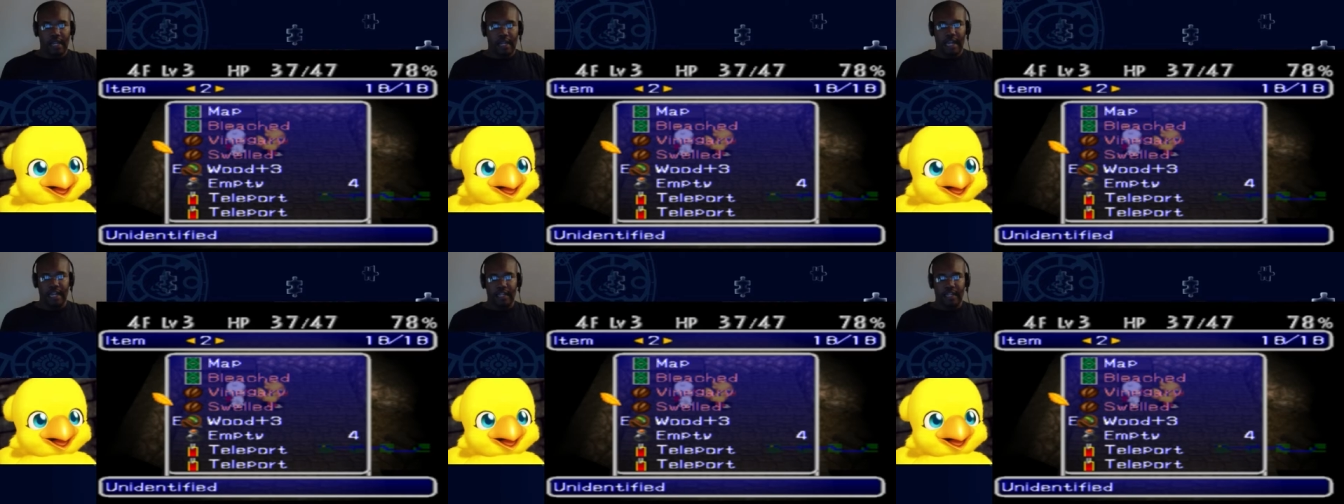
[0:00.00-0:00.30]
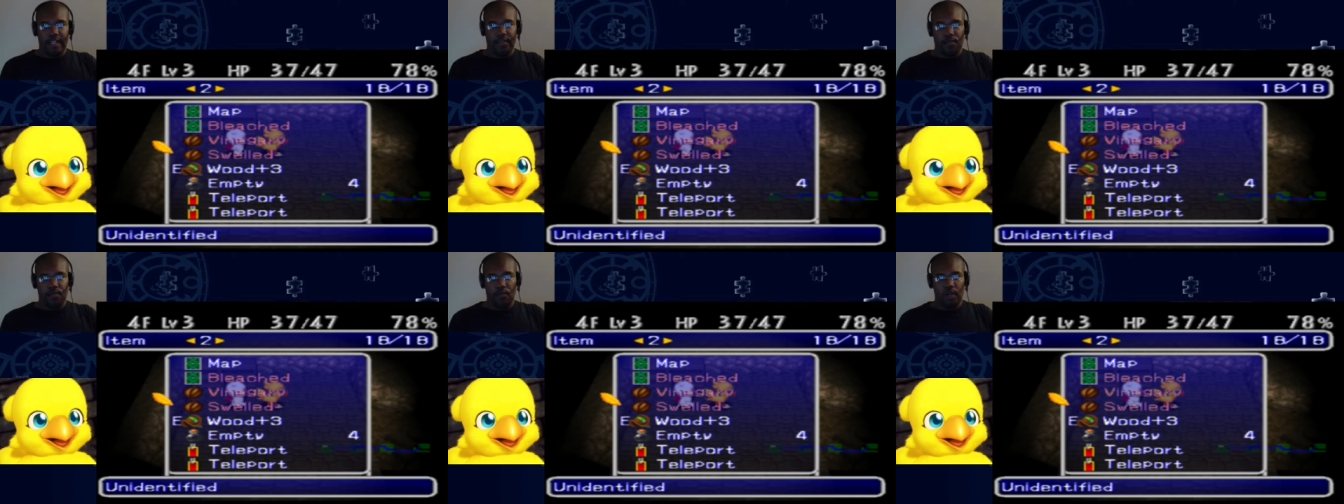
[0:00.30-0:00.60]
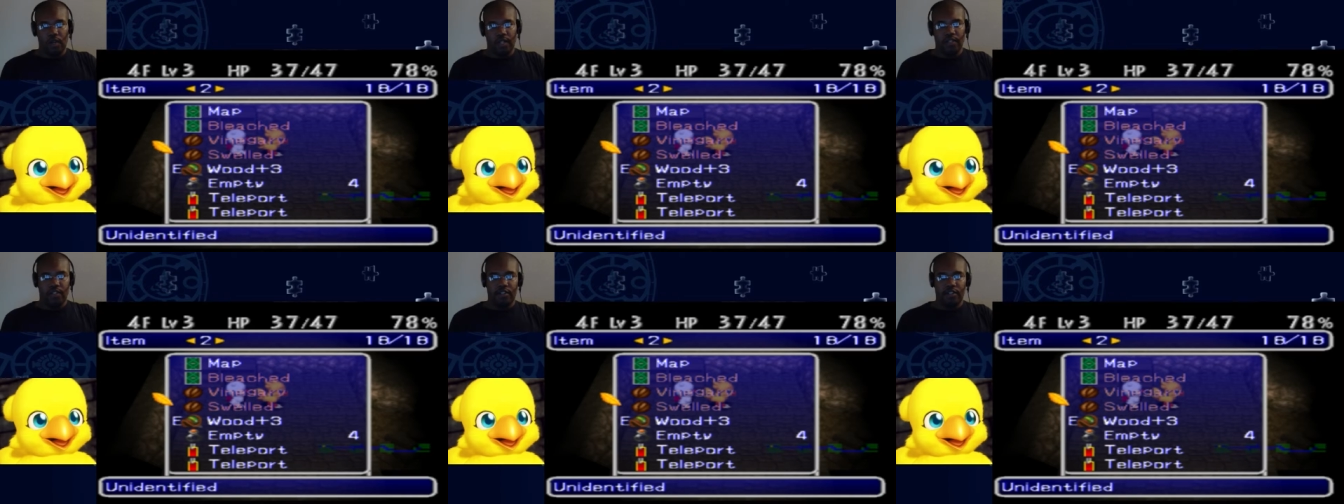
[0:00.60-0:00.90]
And then
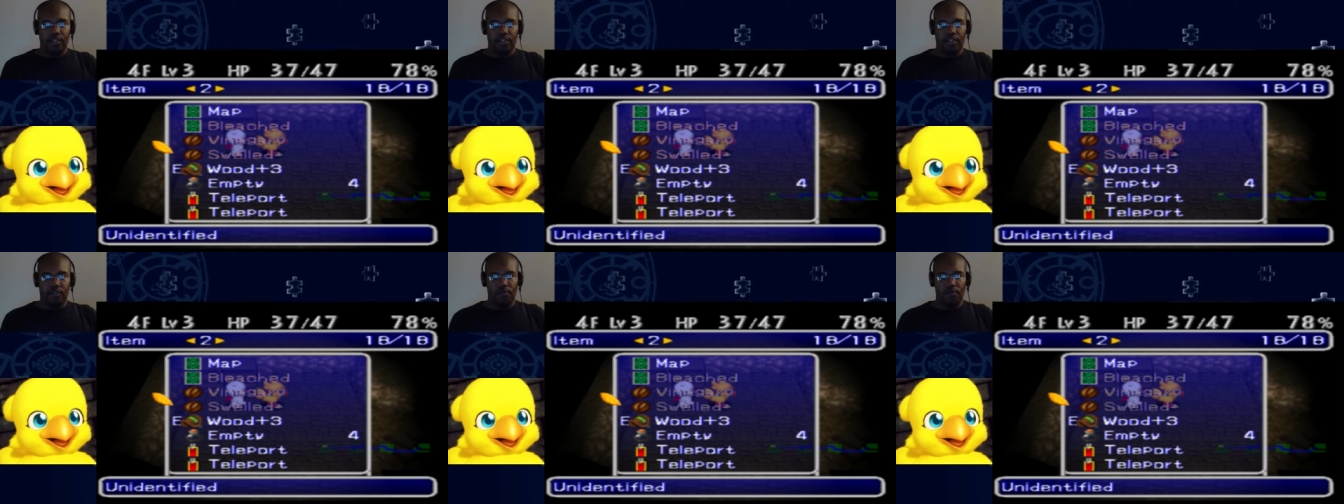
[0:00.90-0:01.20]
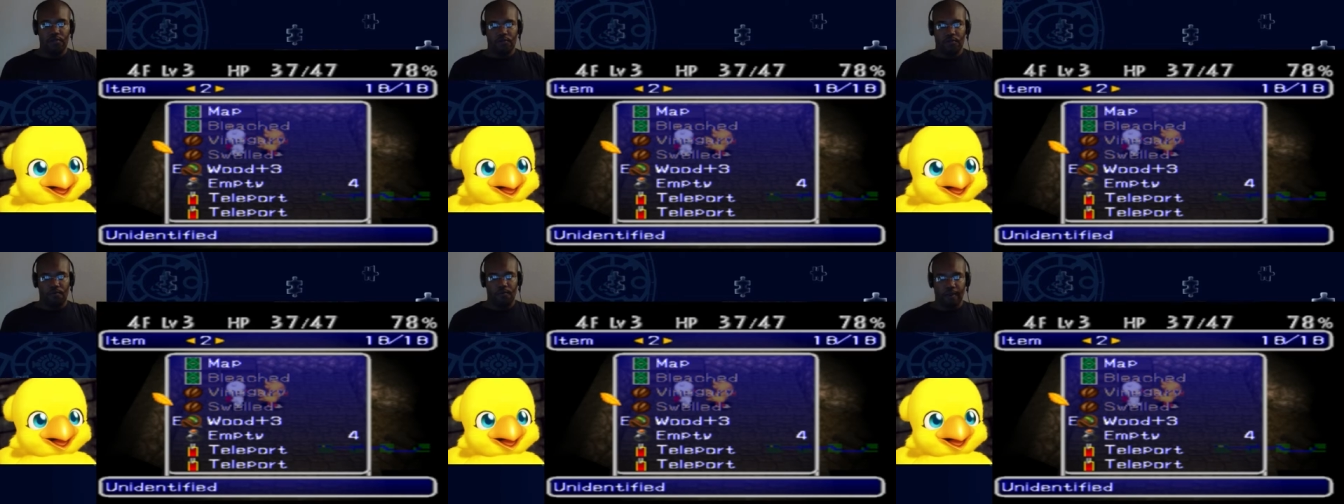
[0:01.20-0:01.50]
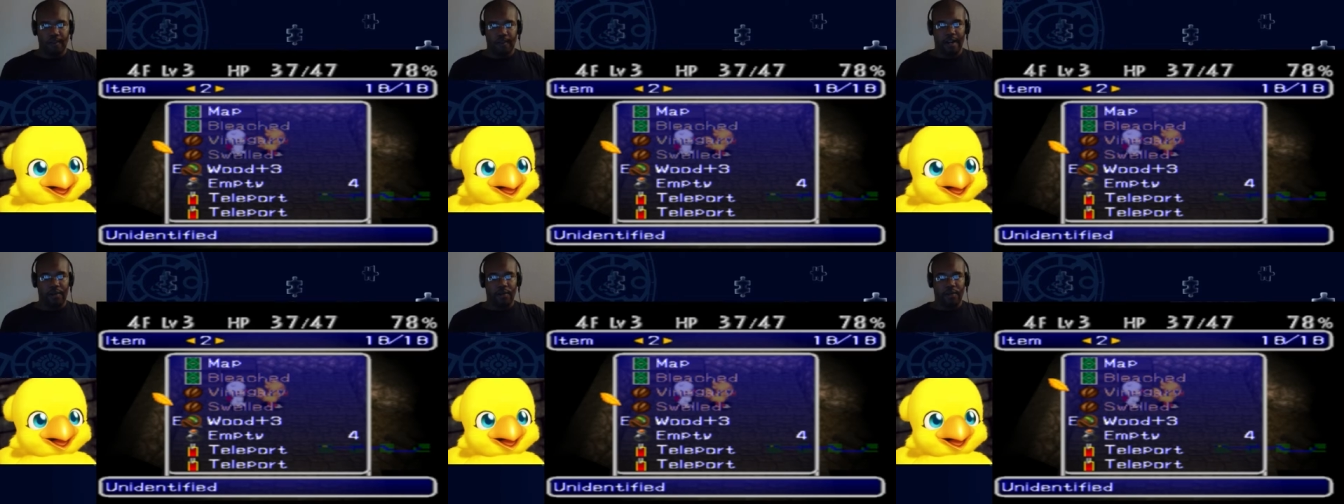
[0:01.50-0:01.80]
once you
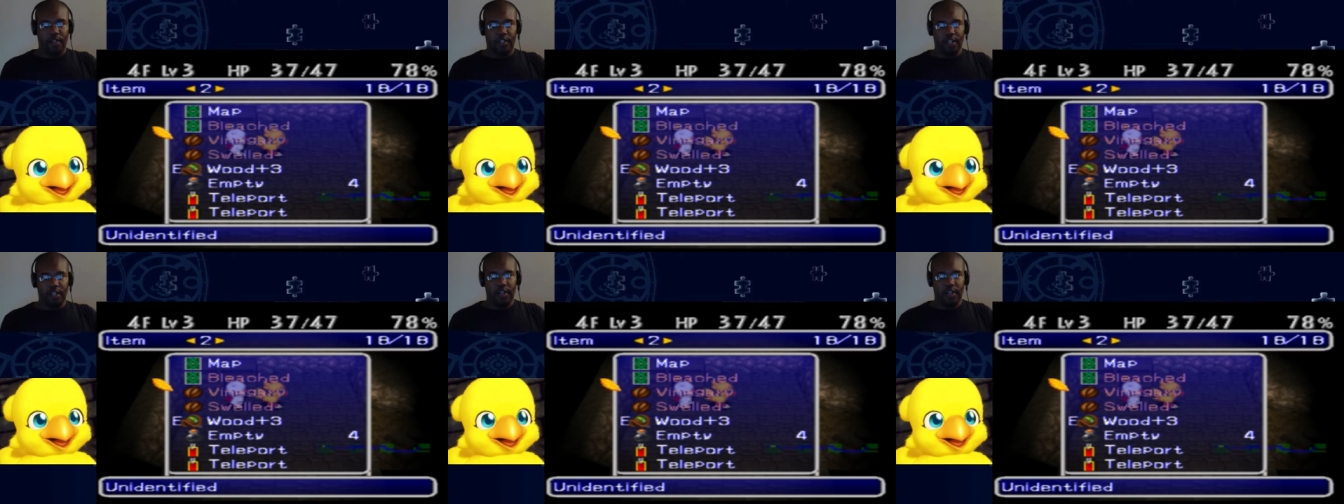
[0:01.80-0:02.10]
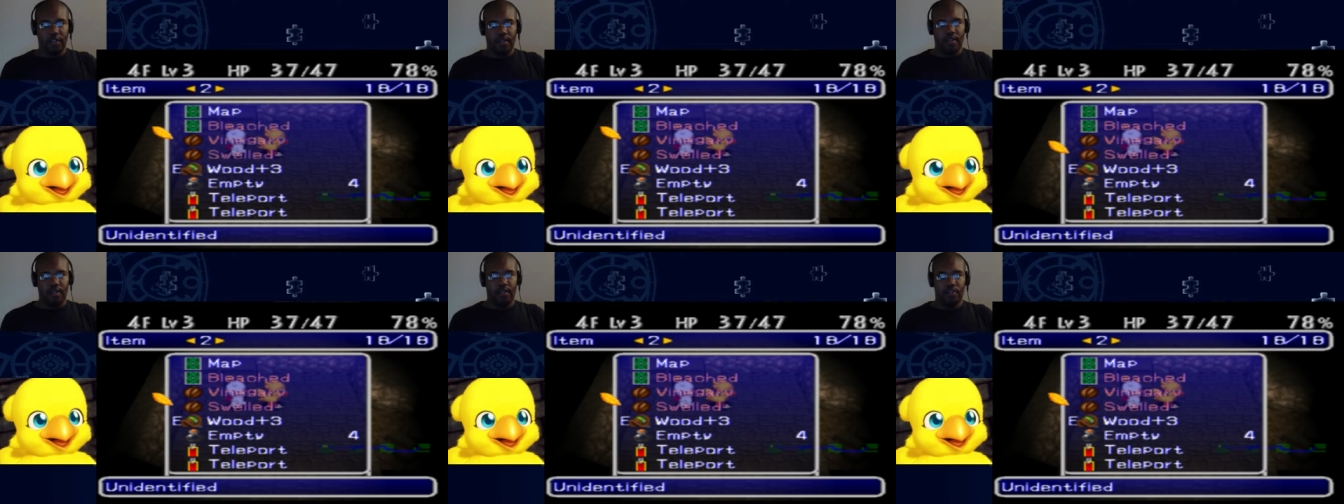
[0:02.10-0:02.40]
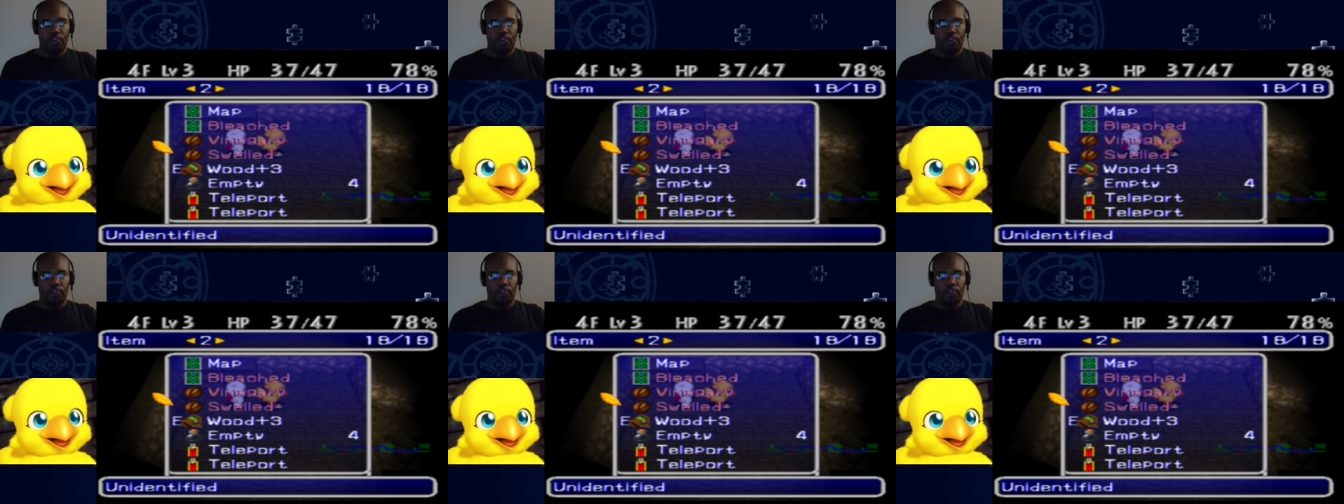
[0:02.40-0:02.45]
figure out what it does,